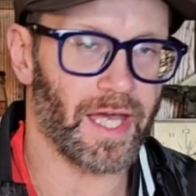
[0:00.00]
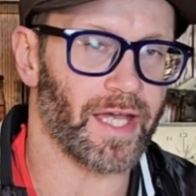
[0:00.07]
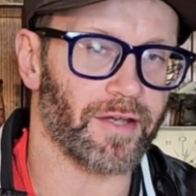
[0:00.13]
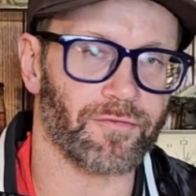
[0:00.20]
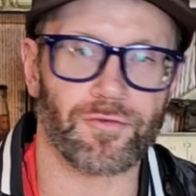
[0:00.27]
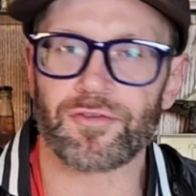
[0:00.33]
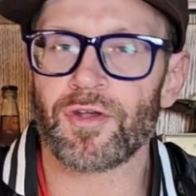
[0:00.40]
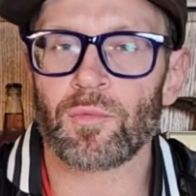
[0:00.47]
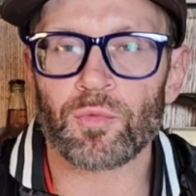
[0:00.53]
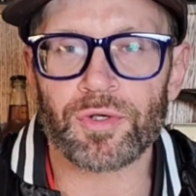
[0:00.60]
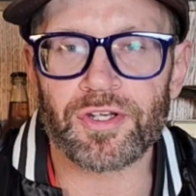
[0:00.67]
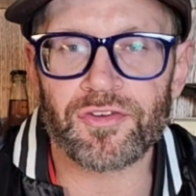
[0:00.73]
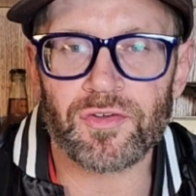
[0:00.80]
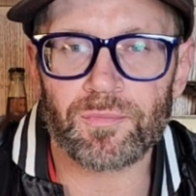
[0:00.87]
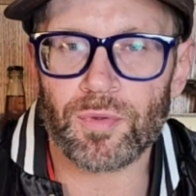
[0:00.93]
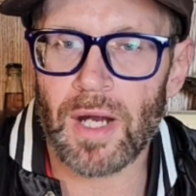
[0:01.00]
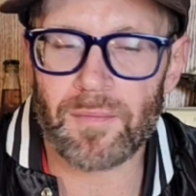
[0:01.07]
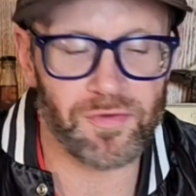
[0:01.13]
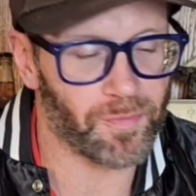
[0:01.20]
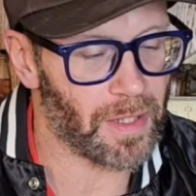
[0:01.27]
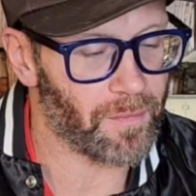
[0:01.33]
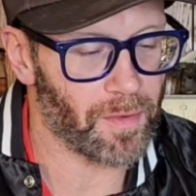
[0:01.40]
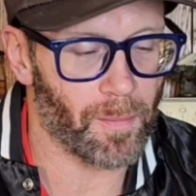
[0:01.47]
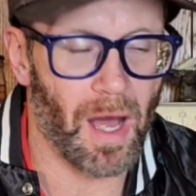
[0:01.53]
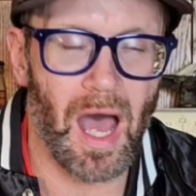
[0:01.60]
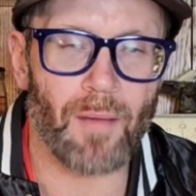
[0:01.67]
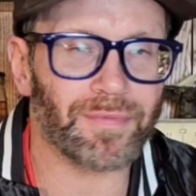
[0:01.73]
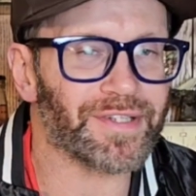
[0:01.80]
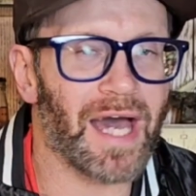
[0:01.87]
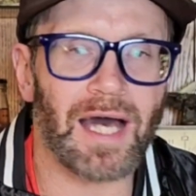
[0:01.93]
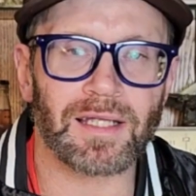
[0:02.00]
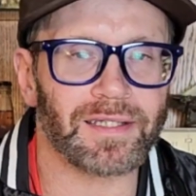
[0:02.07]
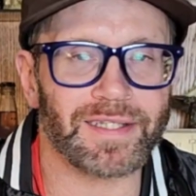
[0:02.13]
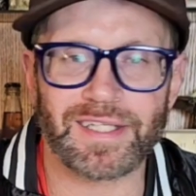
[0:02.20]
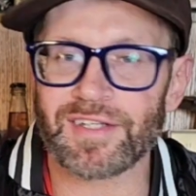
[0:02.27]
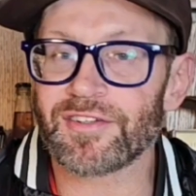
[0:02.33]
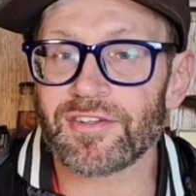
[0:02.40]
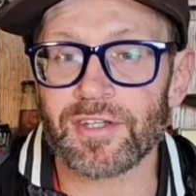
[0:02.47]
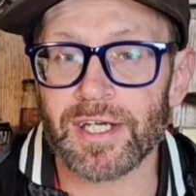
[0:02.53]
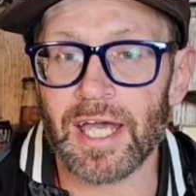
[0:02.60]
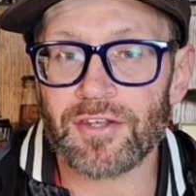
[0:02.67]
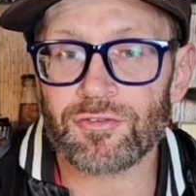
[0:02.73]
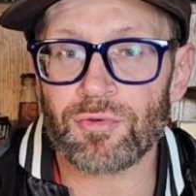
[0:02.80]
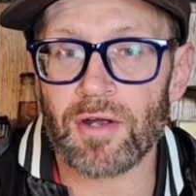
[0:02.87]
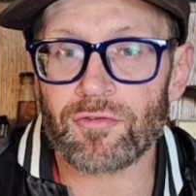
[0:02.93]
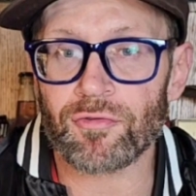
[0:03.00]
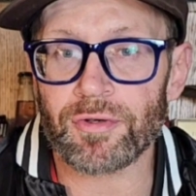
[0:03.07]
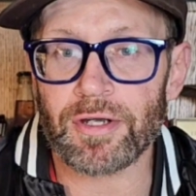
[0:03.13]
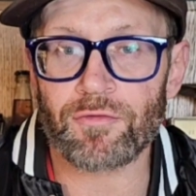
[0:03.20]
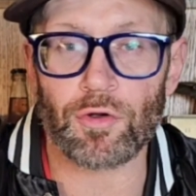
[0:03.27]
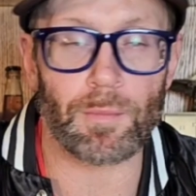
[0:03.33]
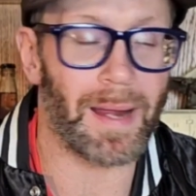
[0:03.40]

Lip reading: Okay, for some reason, perhaps maybe Muhammad Ali is the guest referee of